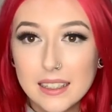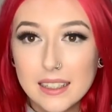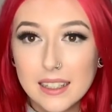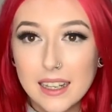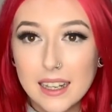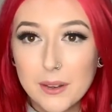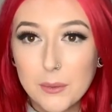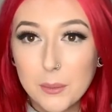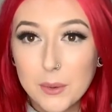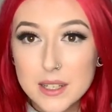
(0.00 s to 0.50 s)

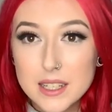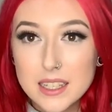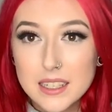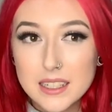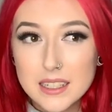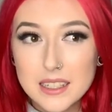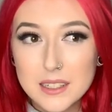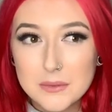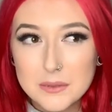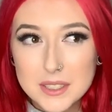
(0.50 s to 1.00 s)
it wasn't
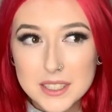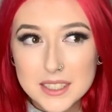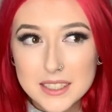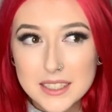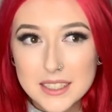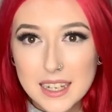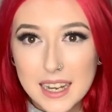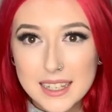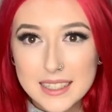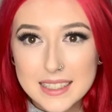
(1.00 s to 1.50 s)
enough to
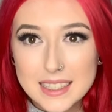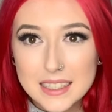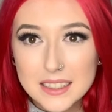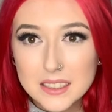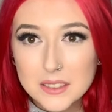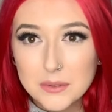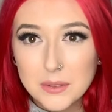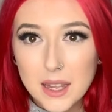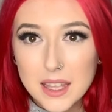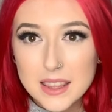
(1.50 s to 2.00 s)

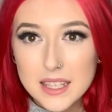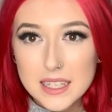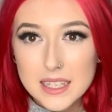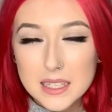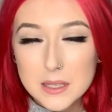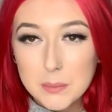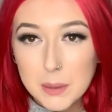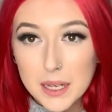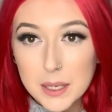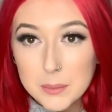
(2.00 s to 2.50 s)
identify
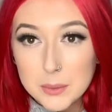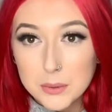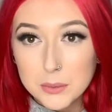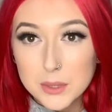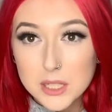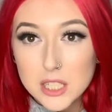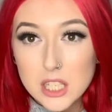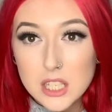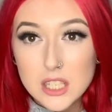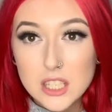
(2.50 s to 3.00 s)
these people,
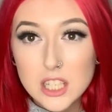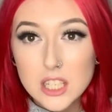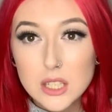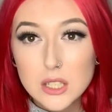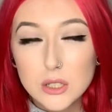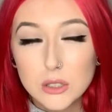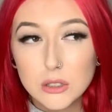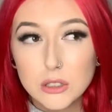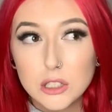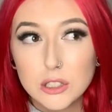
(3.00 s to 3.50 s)
which is
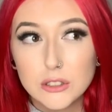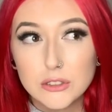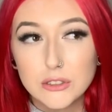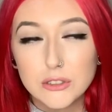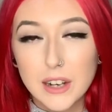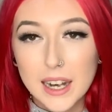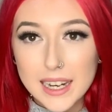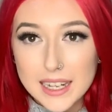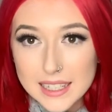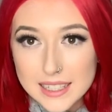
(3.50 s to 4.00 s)
just
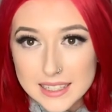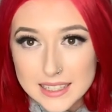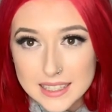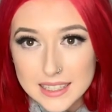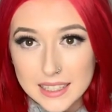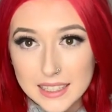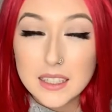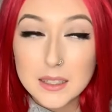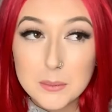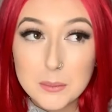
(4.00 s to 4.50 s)

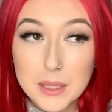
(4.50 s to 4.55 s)
crazy.